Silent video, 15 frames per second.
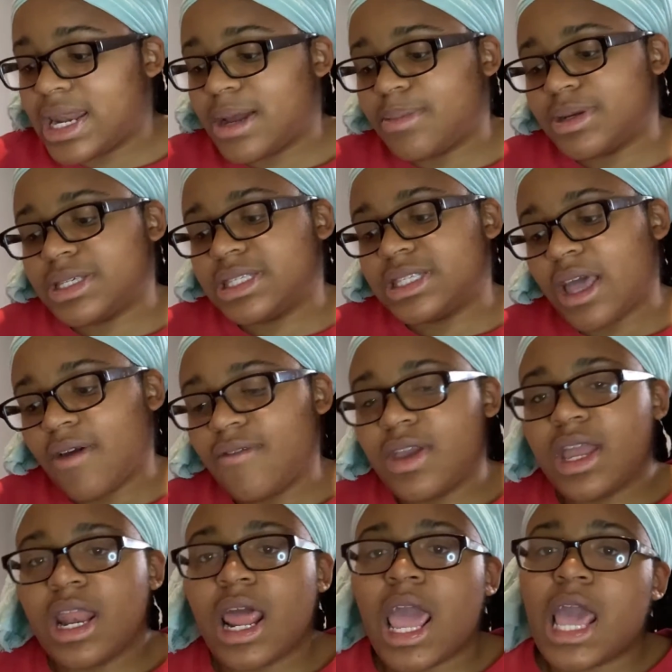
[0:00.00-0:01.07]
number
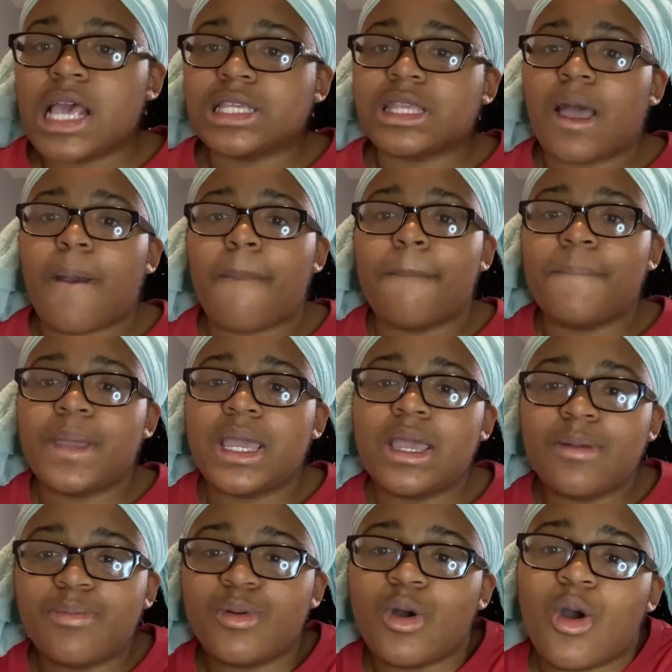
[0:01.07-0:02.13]
seven is uh,
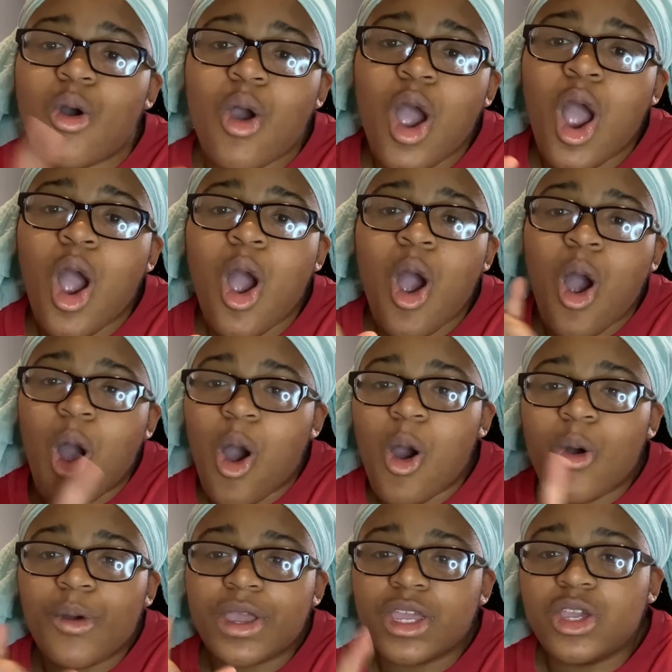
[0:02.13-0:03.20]
people
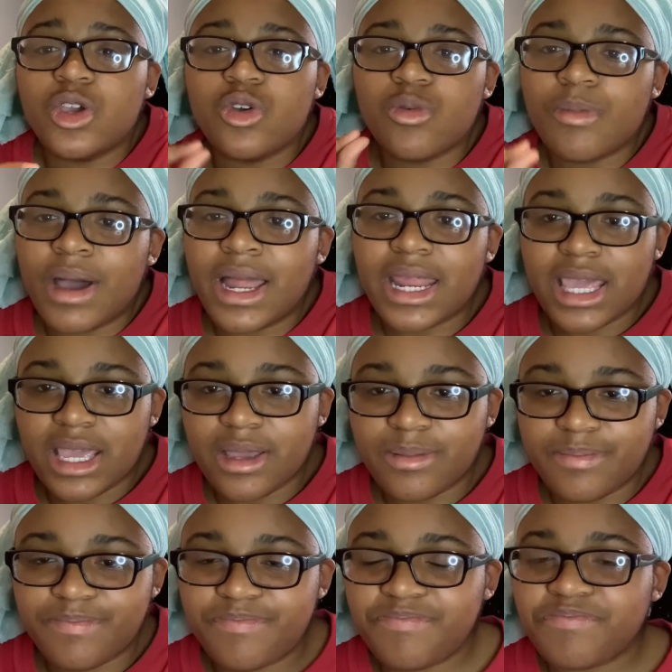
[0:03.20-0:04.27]
owing you money
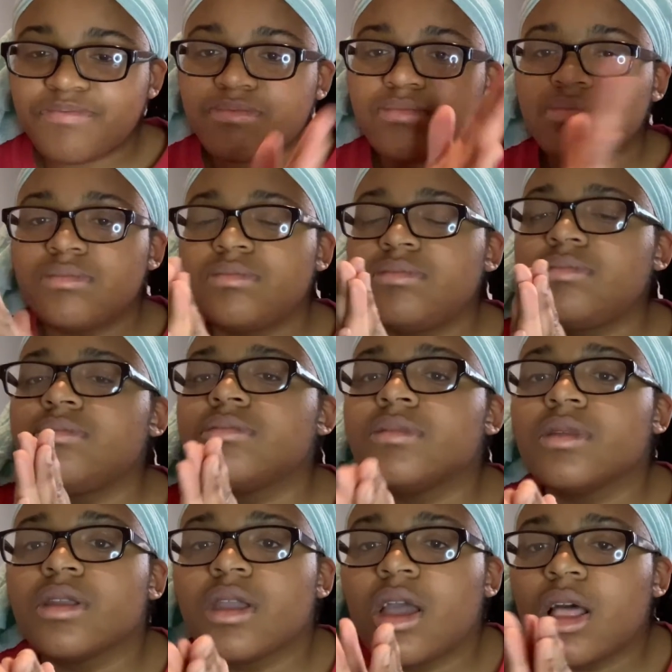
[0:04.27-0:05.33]

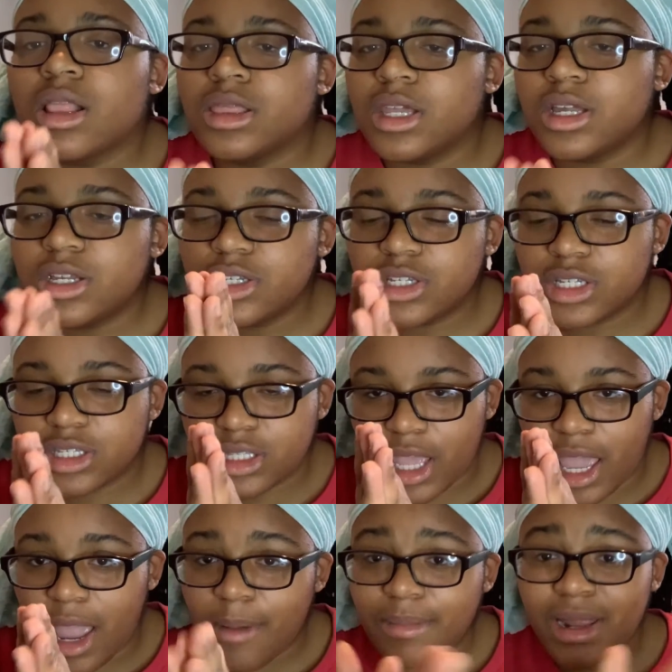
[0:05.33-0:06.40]
that is just
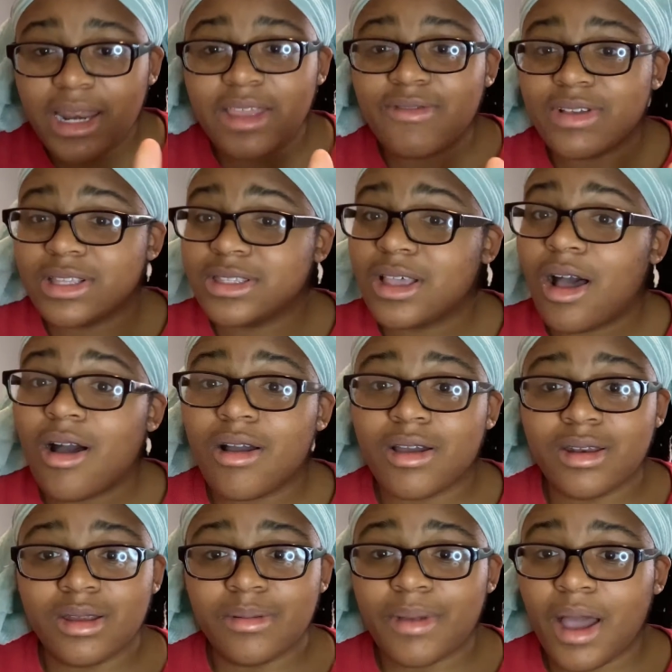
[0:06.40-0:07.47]
like i'm not even
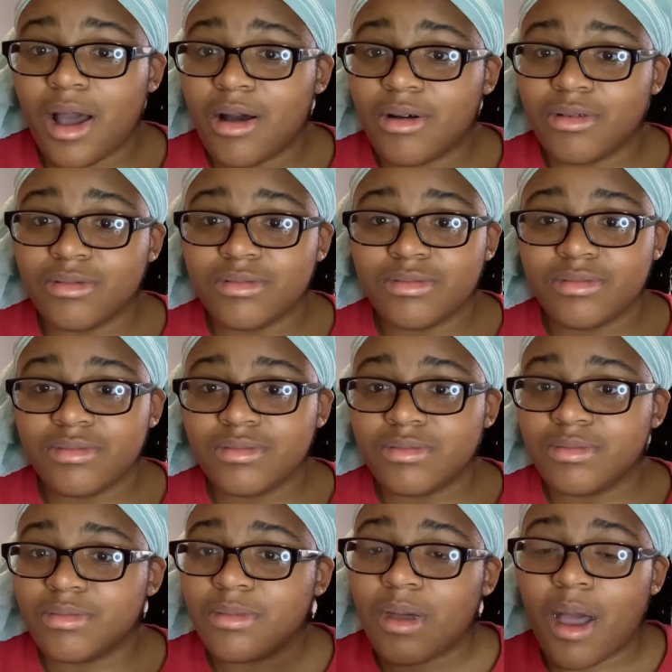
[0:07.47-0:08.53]
talking about
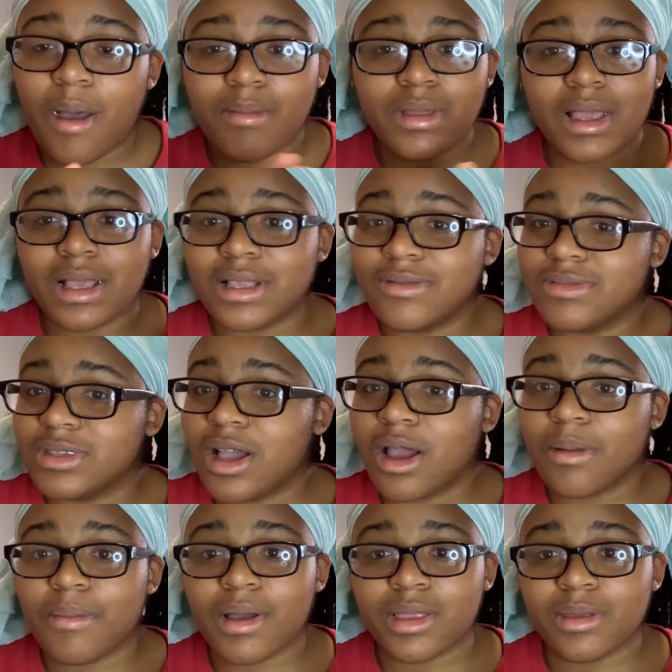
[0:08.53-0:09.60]
i'm not even
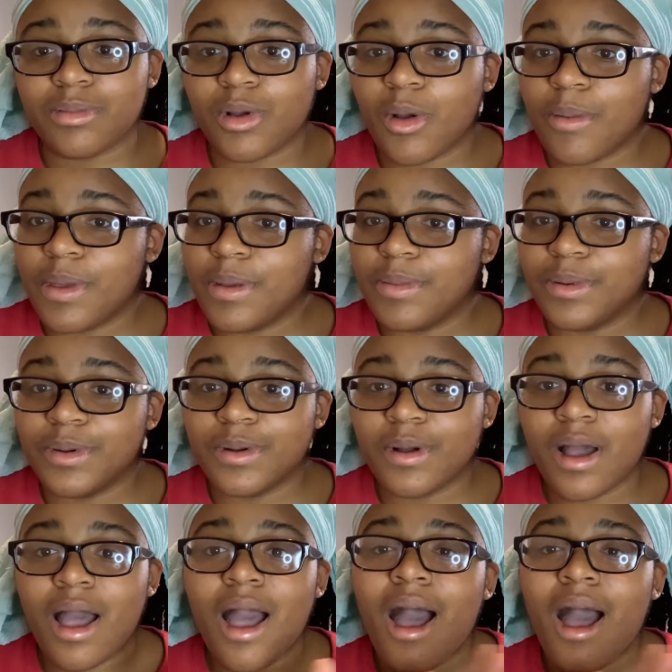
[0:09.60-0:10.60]
talking about the broke people